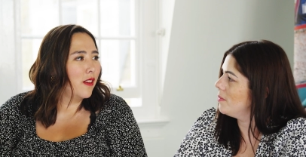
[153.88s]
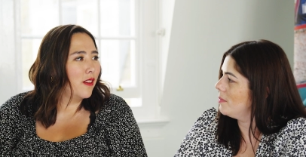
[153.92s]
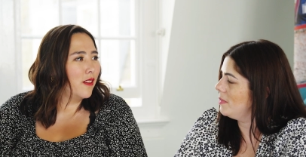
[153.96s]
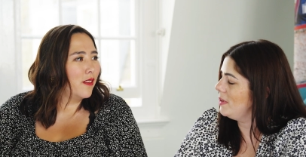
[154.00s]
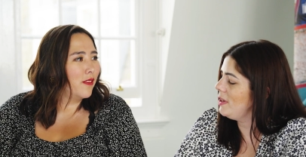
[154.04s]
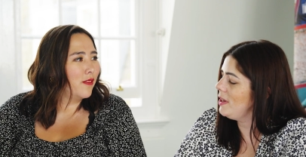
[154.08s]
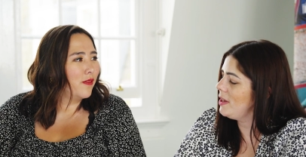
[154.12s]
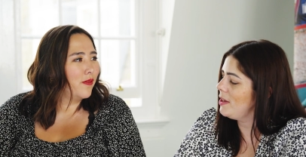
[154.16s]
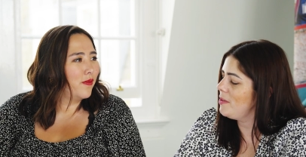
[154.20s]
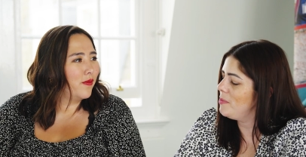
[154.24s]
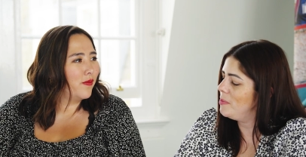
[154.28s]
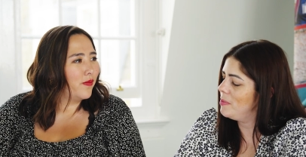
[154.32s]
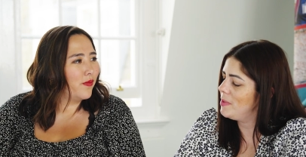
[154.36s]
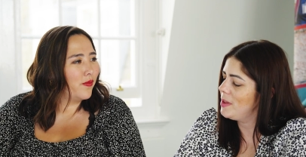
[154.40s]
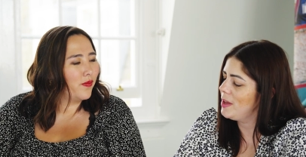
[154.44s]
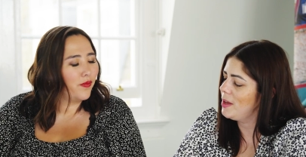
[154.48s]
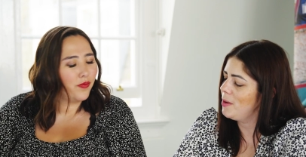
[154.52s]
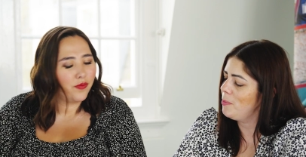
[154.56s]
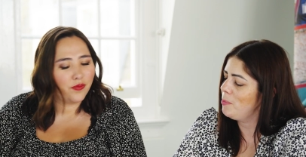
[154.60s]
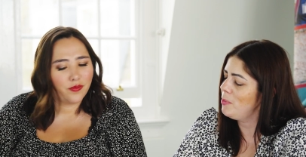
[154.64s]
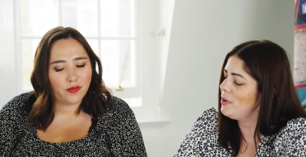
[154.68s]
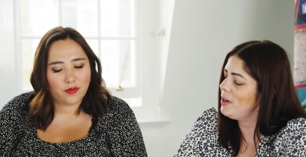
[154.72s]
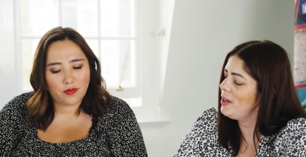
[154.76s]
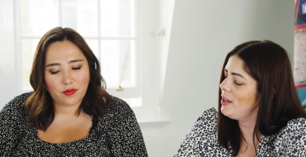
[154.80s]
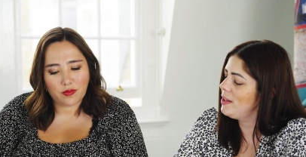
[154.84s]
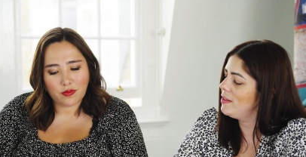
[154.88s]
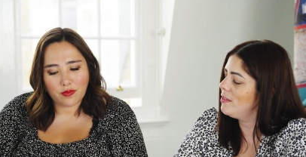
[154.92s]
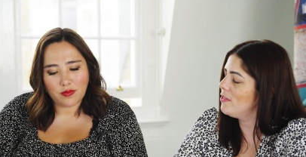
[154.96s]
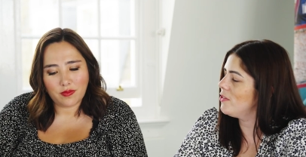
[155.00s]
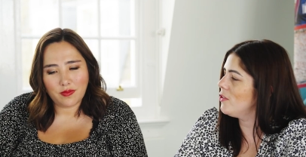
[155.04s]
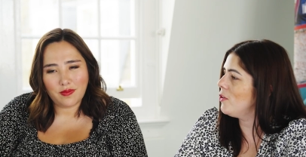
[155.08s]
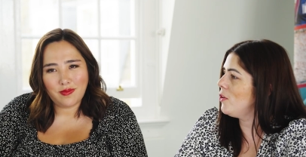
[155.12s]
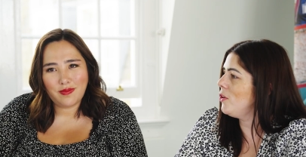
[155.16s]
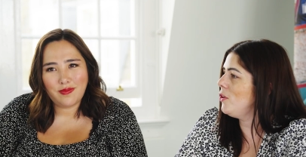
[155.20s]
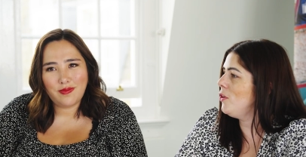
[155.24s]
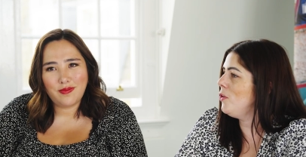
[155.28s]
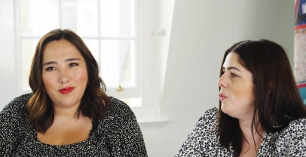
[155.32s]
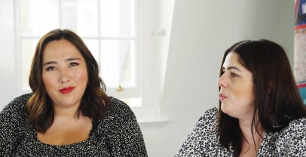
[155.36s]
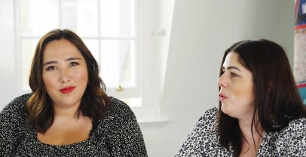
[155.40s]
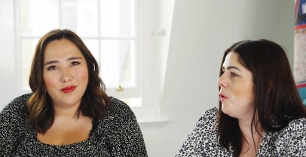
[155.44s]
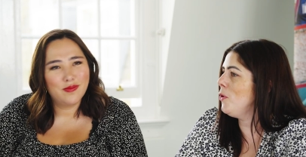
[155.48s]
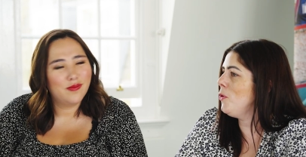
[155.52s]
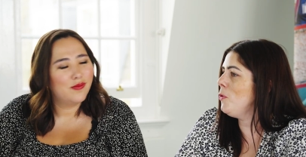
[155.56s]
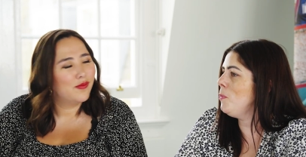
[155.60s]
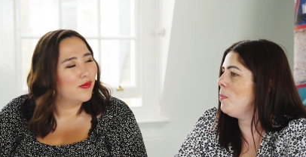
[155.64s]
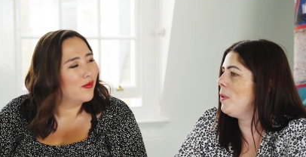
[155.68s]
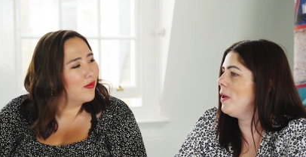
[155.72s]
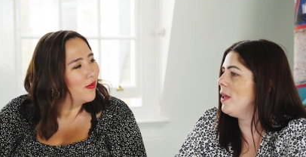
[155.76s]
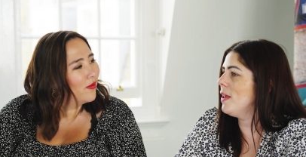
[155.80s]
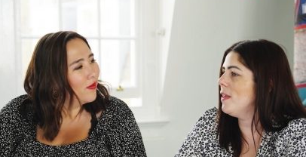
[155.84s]
Speaker 1: Yeah. Brilliant. So, are you
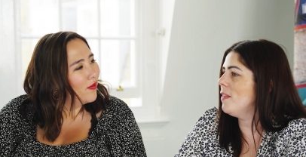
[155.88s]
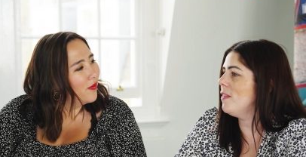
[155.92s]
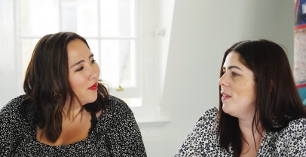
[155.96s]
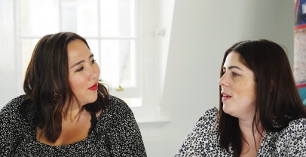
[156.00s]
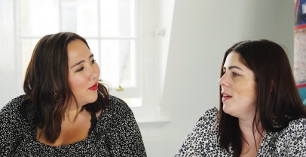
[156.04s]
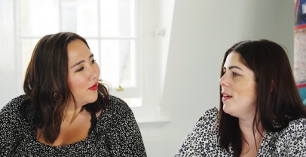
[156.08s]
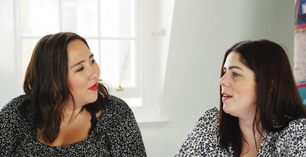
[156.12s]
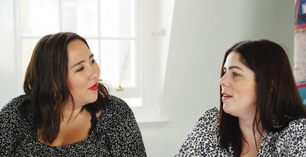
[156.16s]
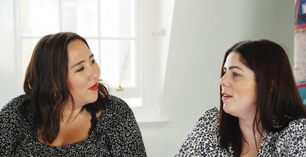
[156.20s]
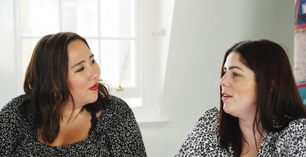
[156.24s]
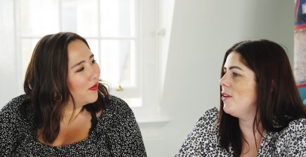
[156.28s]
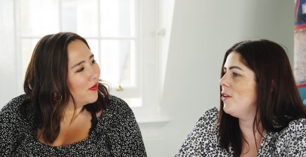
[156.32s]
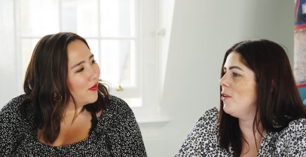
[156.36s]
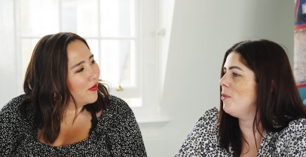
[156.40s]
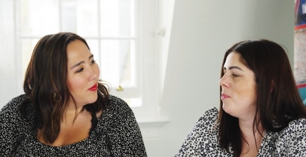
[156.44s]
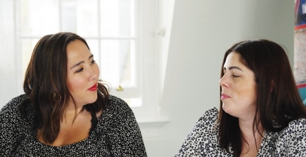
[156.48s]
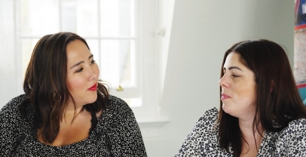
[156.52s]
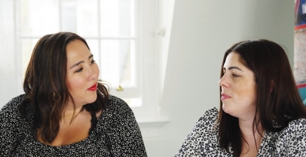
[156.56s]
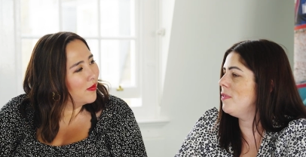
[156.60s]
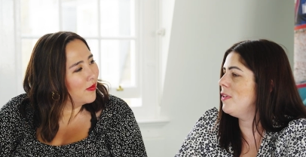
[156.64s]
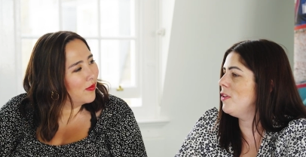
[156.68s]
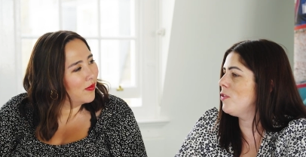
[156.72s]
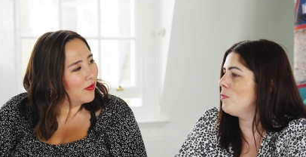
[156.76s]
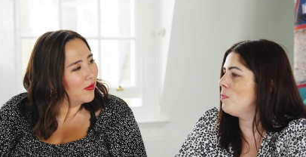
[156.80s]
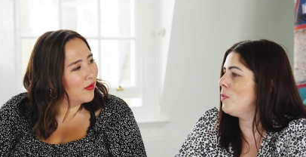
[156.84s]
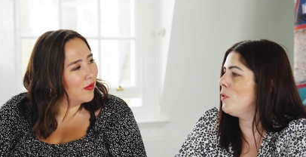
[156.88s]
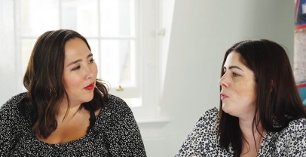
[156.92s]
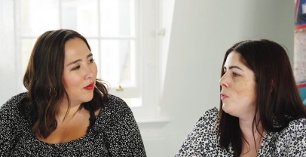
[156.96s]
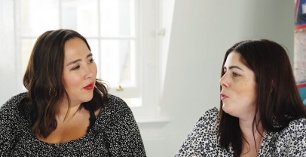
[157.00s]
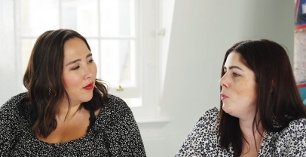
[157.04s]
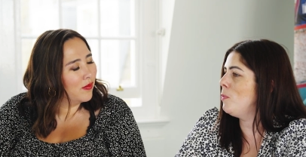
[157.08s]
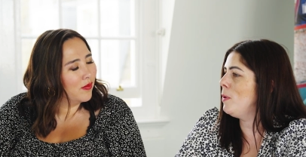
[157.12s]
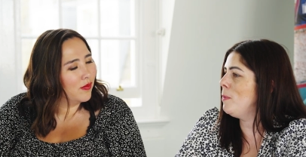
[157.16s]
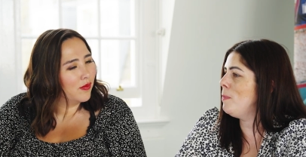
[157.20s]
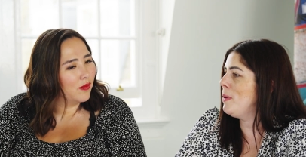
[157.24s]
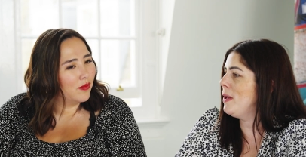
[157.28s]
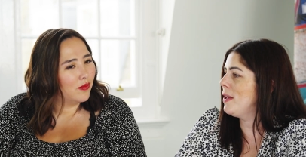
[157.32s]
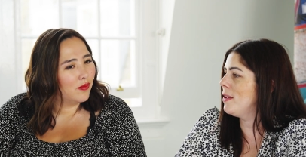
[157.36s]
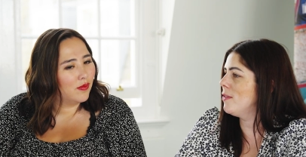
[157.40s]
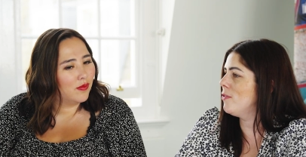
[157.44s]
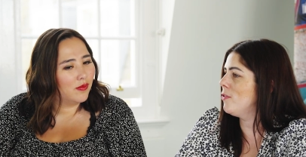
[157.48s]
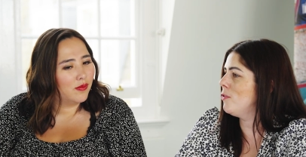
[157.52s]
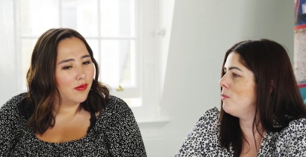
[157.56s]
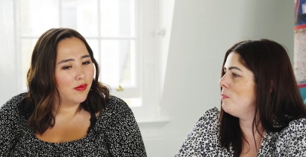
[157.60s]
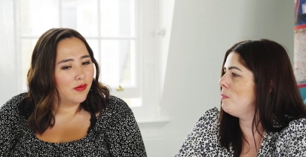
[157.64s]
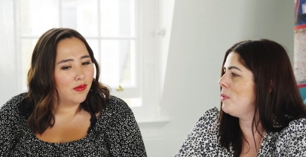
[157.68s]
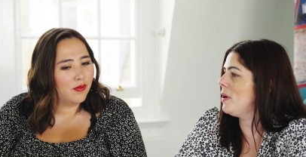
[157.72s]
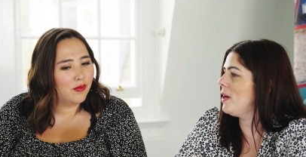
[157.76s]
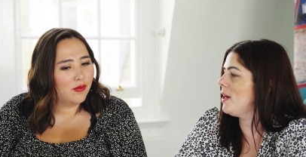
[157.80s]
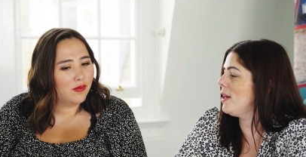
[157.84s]
hoping that um, this book will be picked
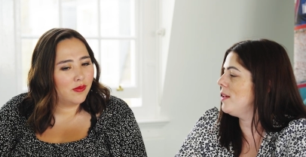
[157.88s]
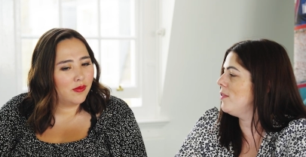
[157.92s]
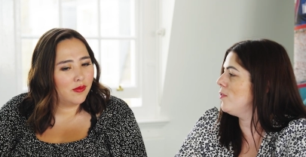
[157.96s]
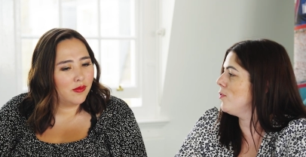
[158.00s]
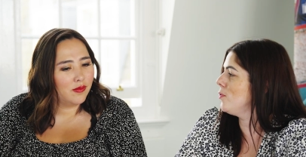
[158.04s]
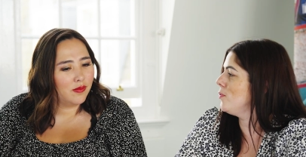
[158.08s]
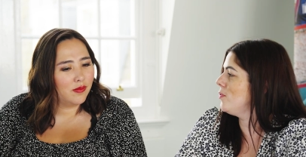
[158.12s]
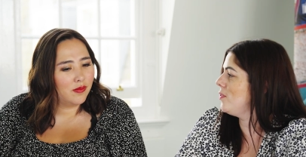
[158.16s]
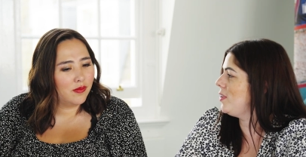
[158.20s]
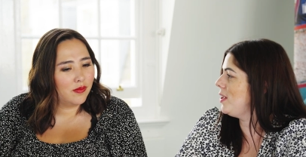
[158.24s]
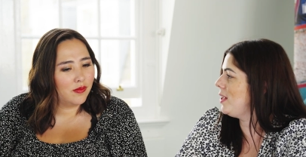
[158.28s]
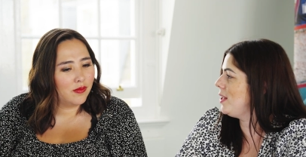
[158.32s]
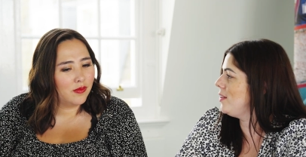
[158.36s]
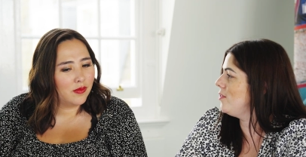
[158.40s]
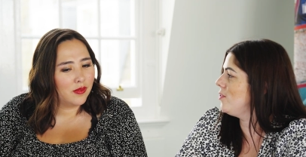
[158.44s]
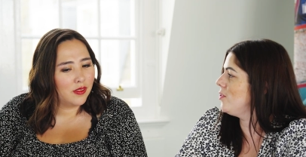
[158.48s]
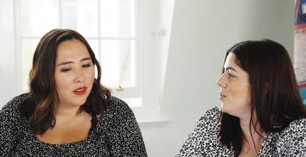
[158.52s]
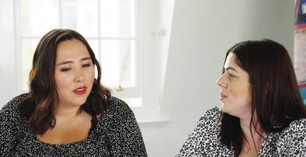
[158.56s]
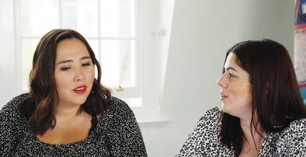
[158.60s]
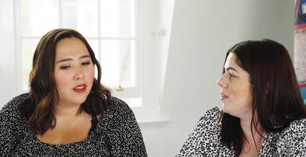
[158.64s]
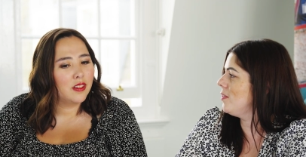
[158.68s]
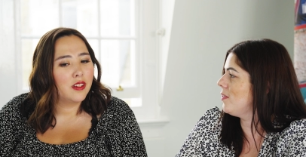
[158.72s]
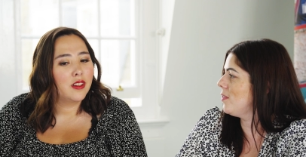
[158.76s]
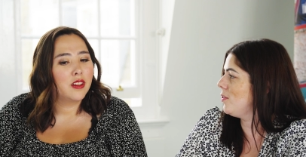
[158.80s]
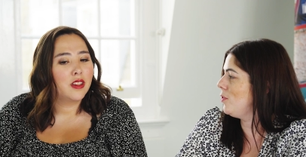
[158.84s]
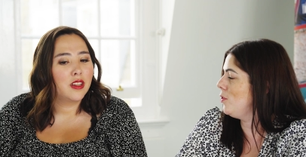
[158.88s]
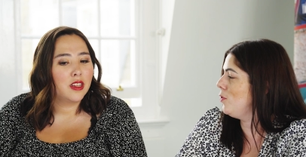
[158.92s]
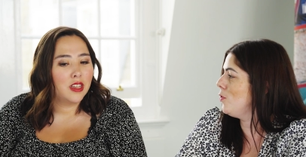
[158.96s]
up by sort of teachers and